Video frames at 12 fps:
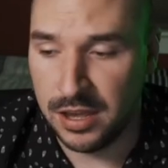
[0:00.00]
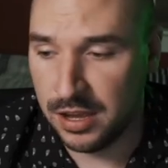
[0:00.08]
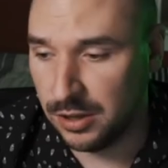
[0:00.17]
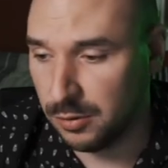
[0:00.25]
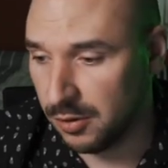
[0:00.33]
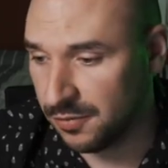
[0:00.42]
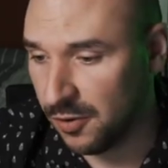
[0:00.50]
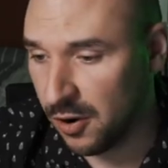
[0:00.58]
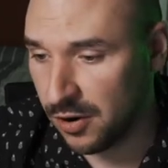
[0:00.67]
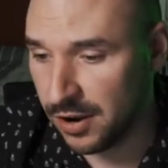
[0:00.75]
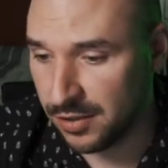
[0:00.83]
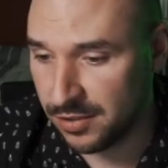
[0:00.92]
you know, as
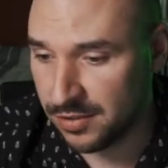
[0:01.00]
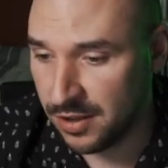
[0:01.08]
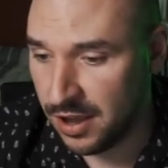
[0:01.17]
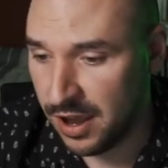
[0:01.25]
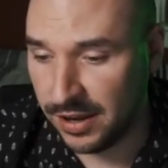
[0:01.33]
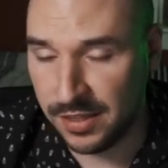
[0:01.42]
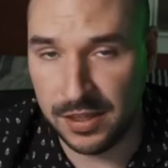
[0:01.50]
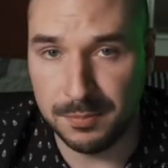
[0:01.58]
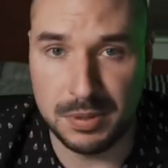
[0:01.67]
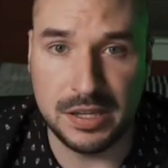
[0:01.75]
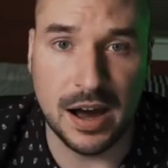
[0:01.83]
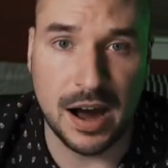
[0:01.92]
far as anything
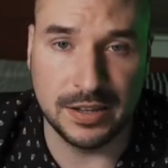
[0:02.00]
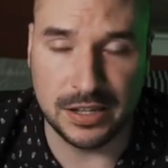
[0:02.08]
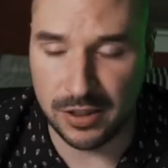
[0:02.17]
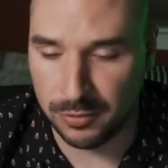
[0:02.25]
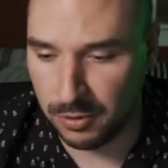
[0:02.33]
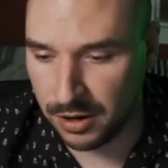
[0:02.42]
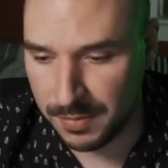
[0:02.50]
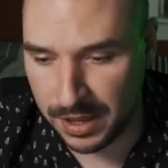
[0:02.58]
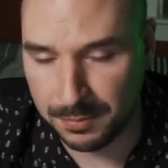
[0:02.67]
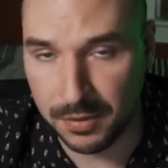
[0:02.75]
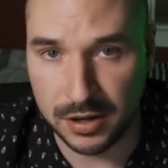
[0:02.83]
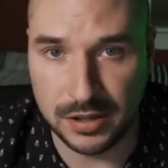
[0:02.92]
beyond they just want to make
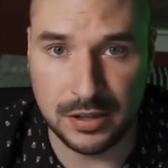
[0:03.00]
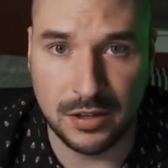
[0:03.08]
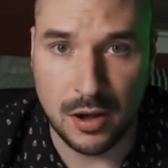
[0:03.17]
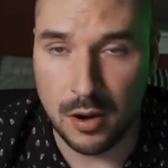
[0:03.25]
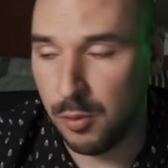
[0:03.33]
money